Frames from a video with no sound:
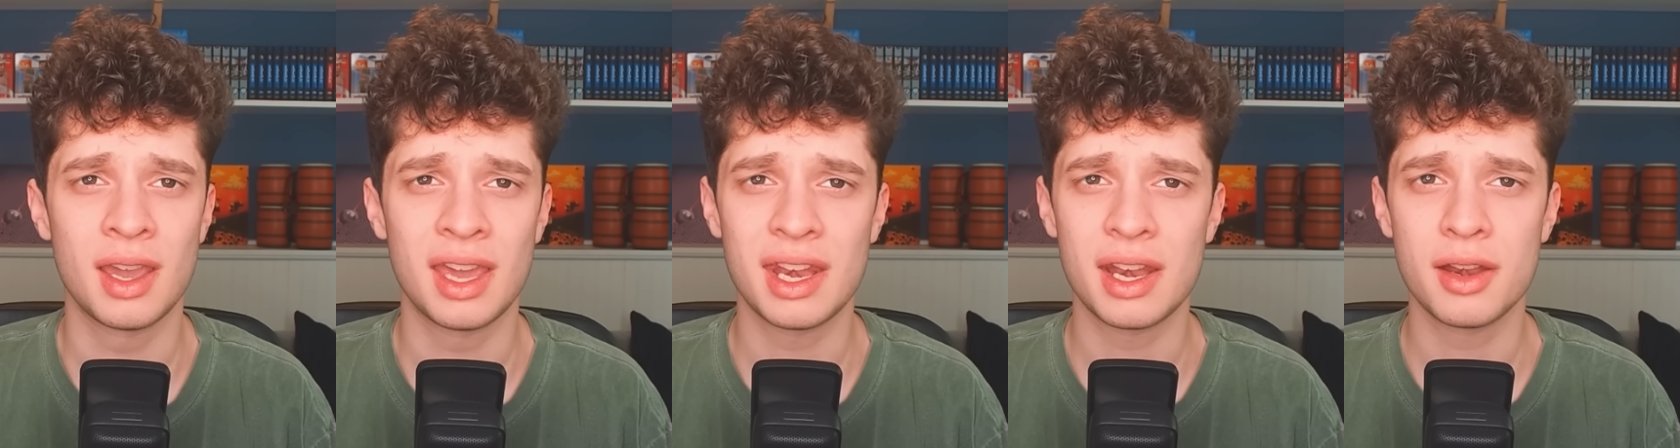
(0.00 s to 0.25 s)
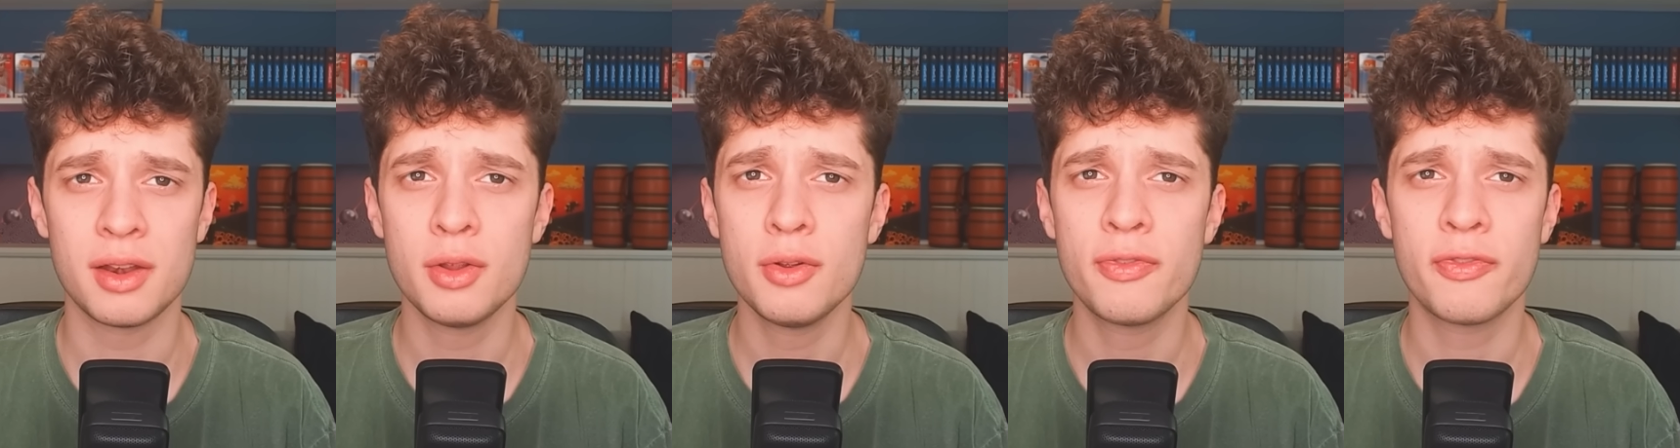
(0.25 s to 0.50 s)
and a
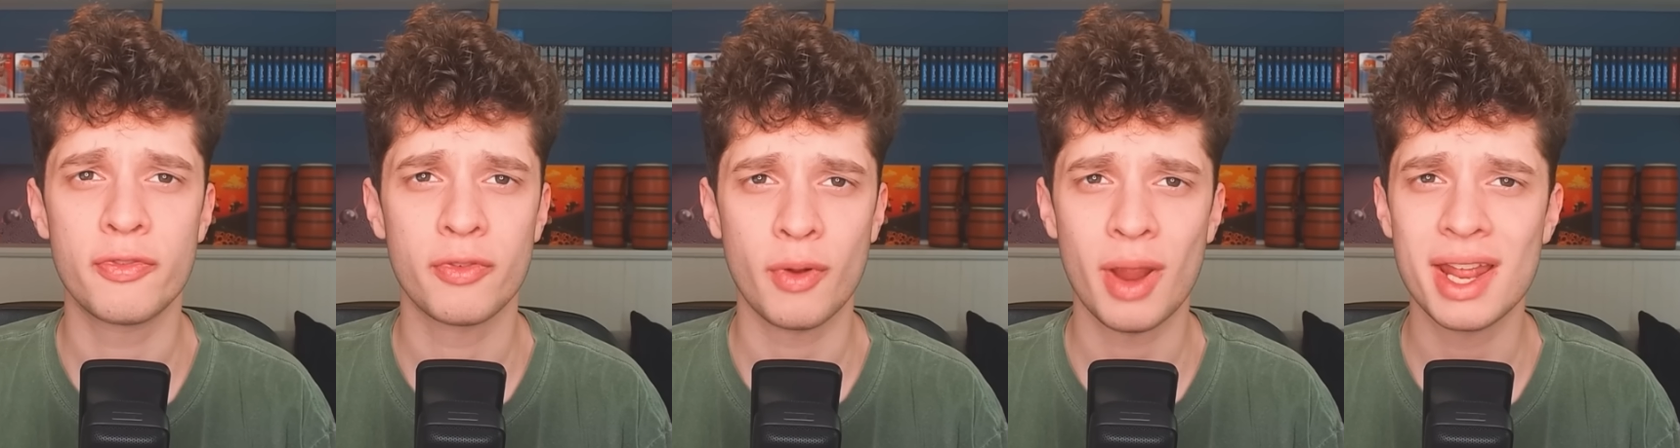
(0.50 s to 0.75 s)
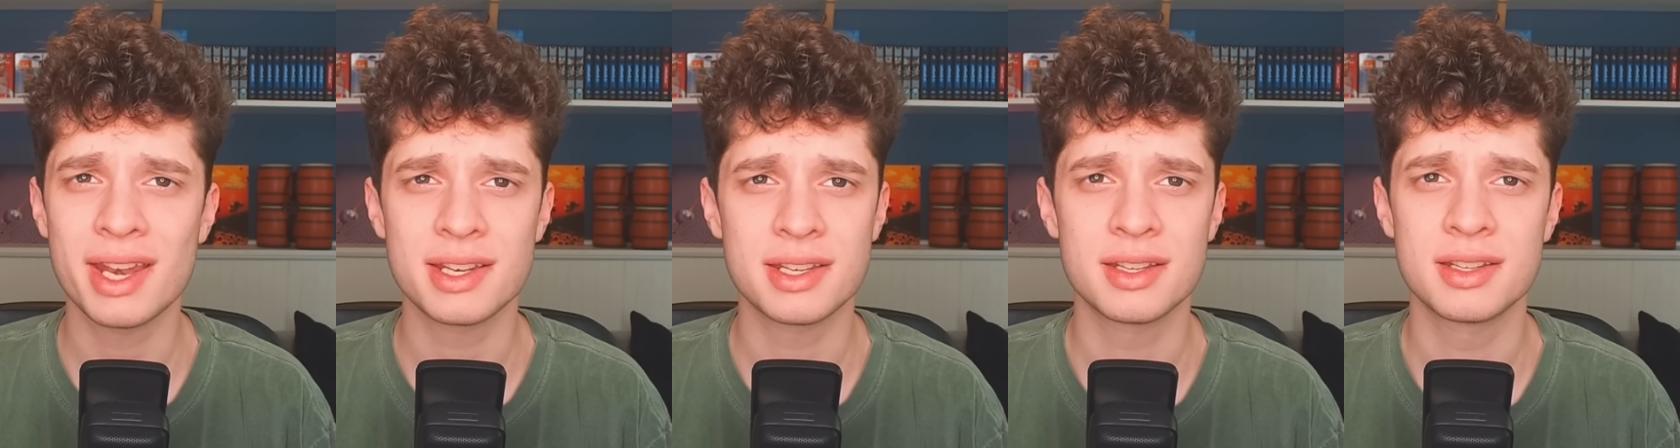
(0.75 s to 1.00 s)
new
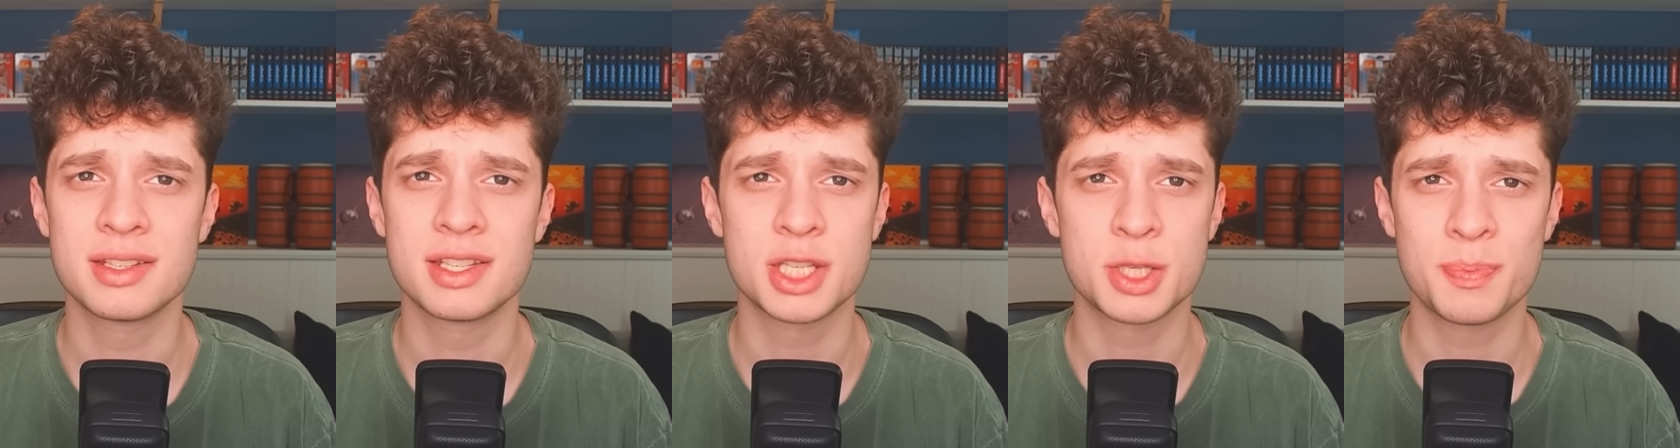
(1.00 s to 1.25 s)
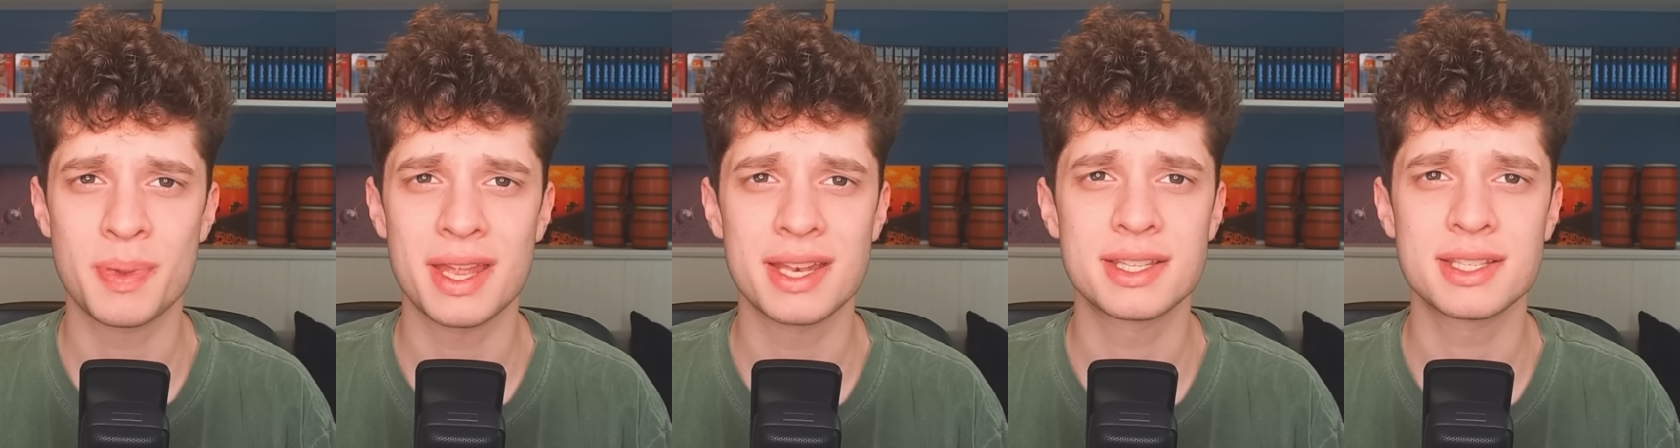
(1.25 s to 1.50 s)
friend to
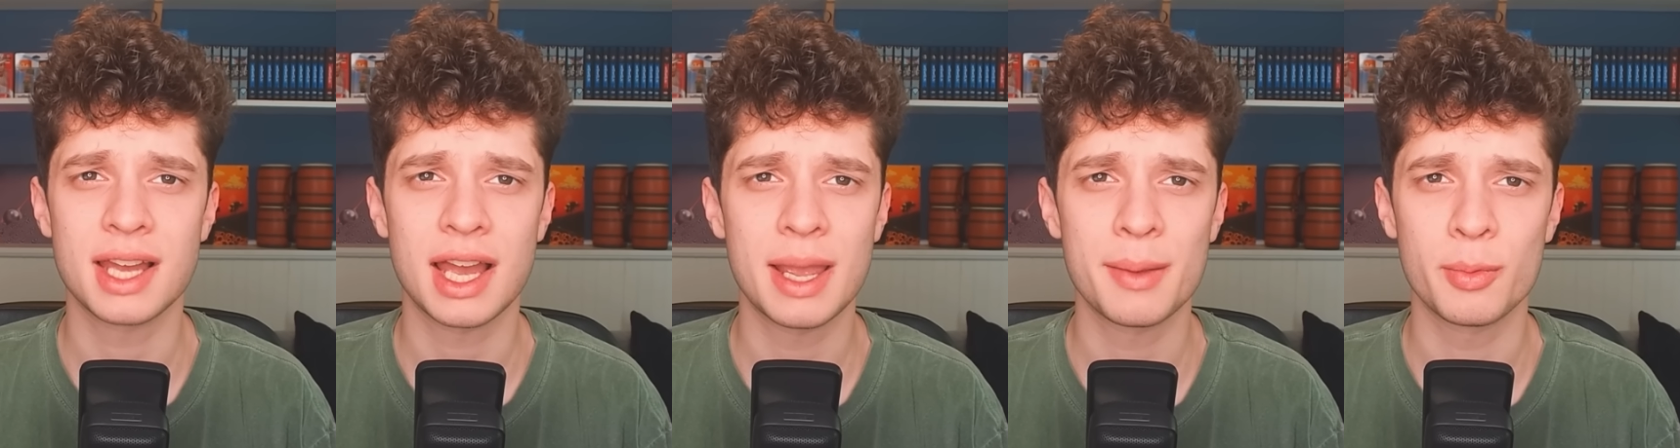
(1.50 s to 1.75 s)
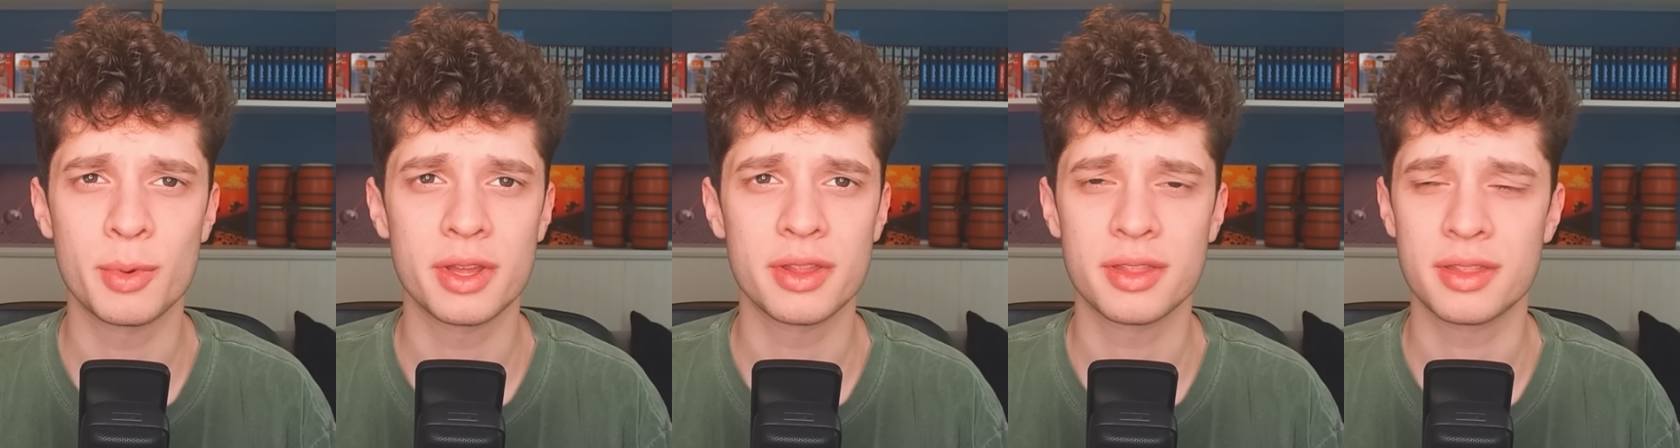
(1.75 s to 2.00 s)
spend time
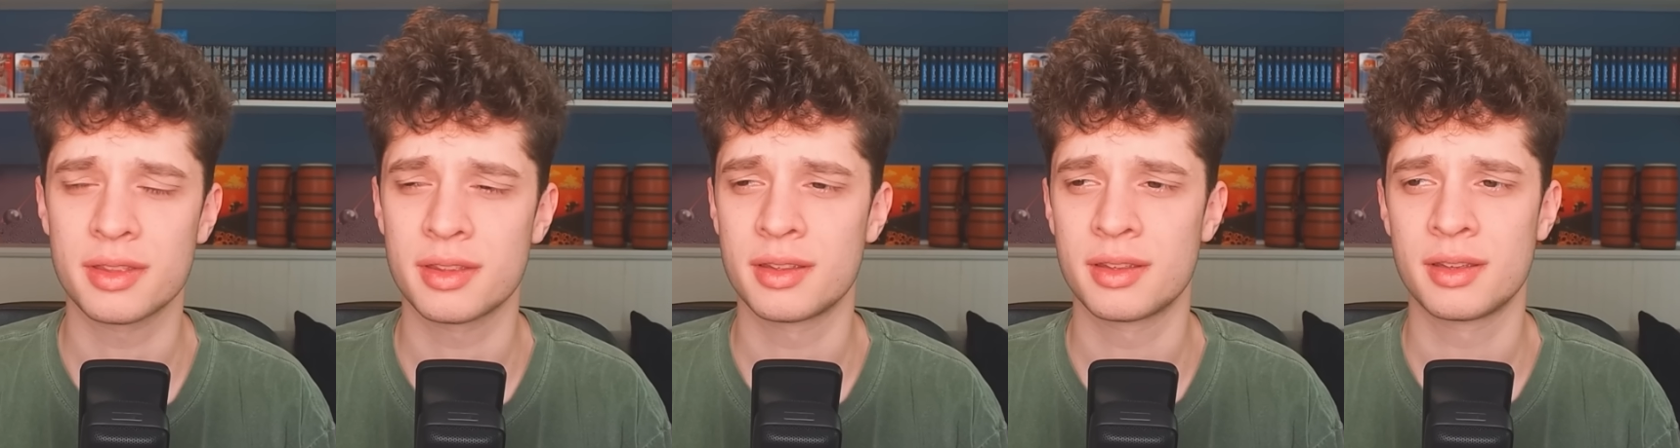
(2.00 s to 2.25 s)
with,